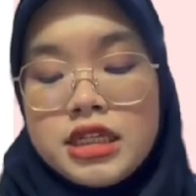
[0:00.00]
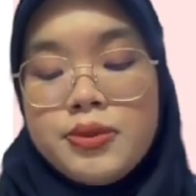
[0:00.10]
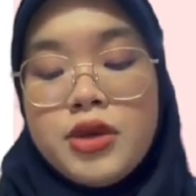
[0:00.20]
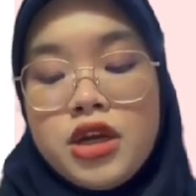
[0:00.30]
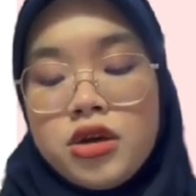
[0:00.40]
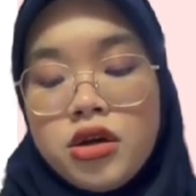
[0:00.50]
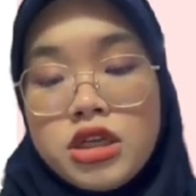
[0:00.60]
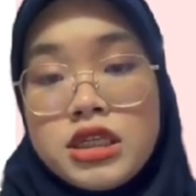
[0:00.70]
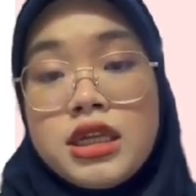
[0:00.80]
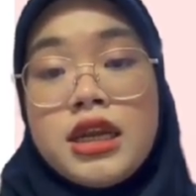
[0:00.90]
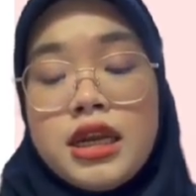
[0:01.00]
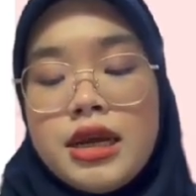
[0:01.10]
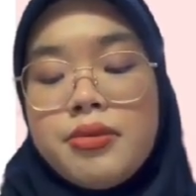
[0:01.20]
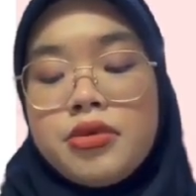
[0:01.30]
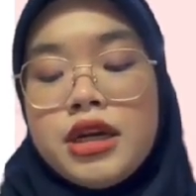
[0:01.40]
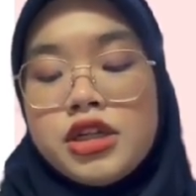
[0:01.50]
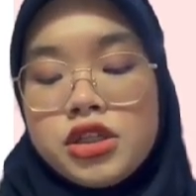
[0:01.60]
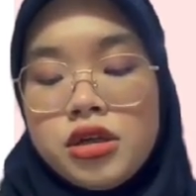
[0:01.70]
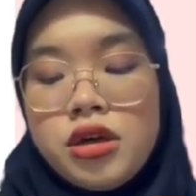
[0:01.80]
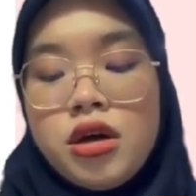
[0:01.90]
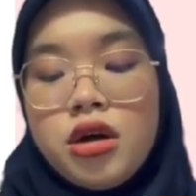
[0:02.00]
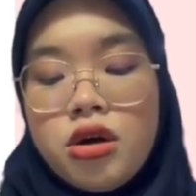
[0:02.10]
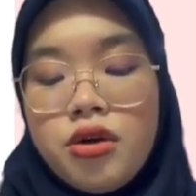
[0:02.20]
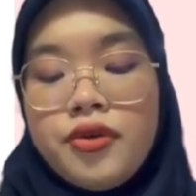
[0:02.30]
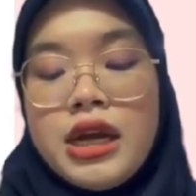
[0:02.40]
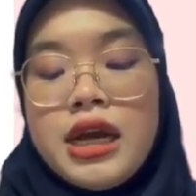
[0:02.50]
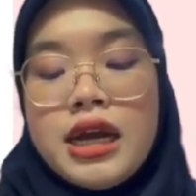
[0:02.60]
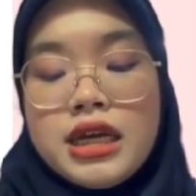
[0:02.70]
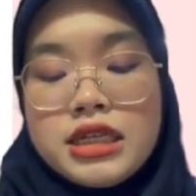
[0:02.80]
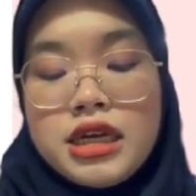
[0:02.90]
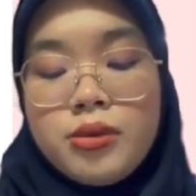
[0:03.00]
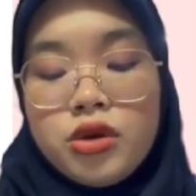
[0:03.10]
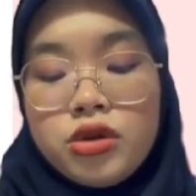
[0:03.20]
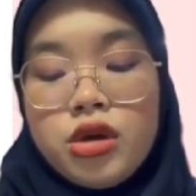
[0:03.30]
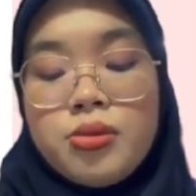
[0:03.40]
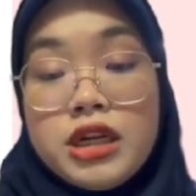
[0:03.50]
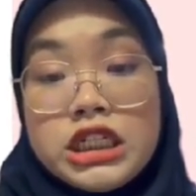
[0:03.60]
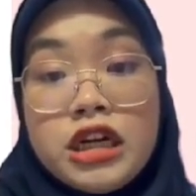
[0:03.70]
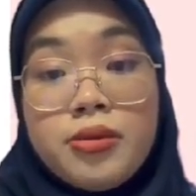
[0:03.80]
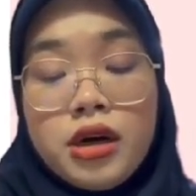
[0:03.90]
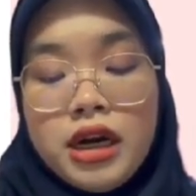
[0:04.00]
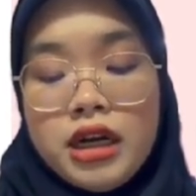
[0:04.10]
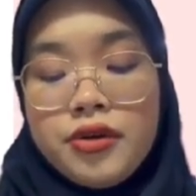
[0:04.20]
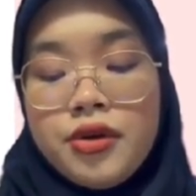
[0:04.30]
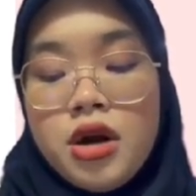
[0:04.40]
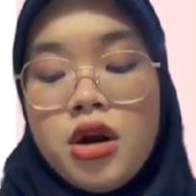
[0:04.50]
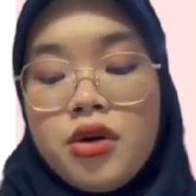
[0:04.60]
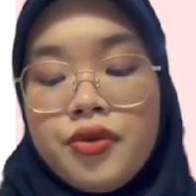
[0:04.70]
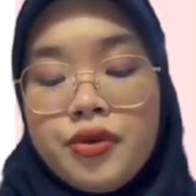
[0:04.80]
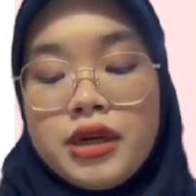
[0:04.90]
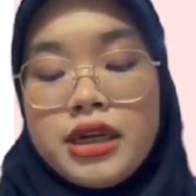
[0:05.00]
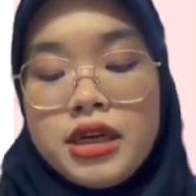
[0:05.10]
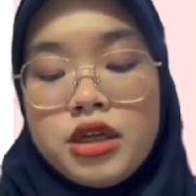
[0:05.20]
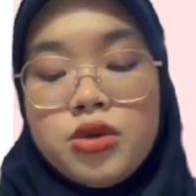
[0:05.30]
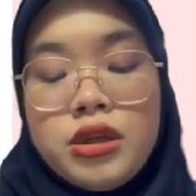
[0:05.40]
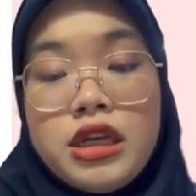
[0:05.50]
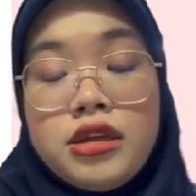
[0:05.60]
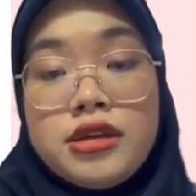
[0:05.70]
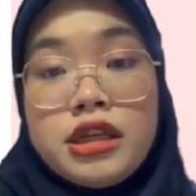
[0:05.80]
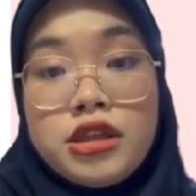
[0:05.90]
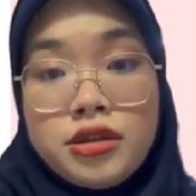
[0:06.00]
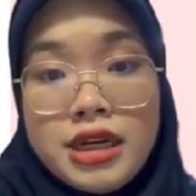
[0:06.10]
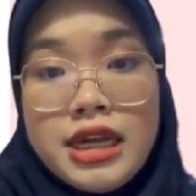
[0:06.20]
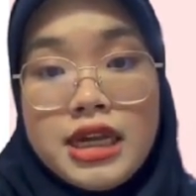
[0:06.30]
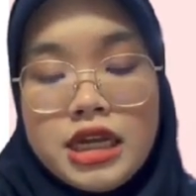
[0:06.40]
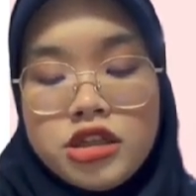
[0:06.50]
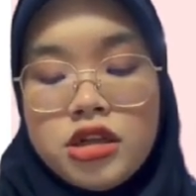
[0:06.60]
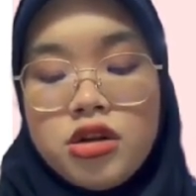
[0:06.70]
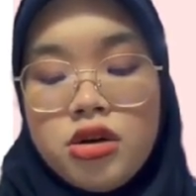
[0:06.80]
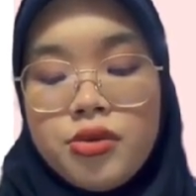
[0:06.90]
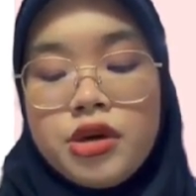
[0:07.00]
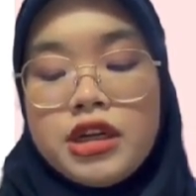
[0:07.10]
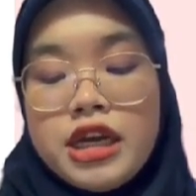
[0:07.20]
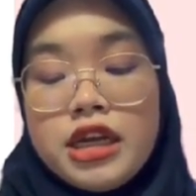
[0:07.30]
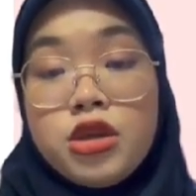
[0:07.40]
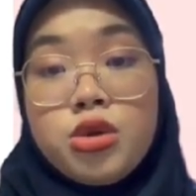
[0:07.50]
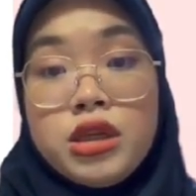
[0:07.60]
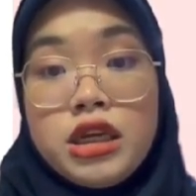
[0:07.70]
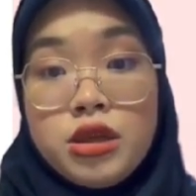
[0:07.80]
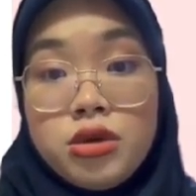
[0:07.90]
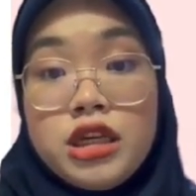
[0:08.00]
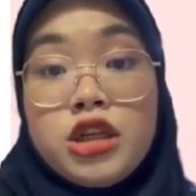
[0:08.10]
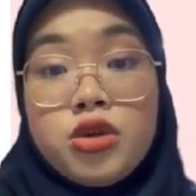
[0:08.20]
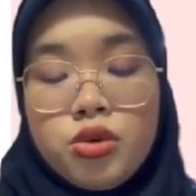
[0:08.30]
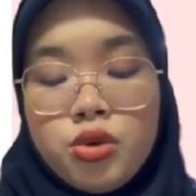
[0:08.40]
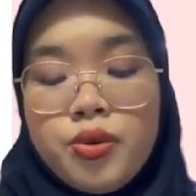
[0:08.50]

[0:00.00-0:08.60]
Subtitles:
because debt ratio of Ajinomoto Malaysia Berhad for year 2023 is lower than 2022.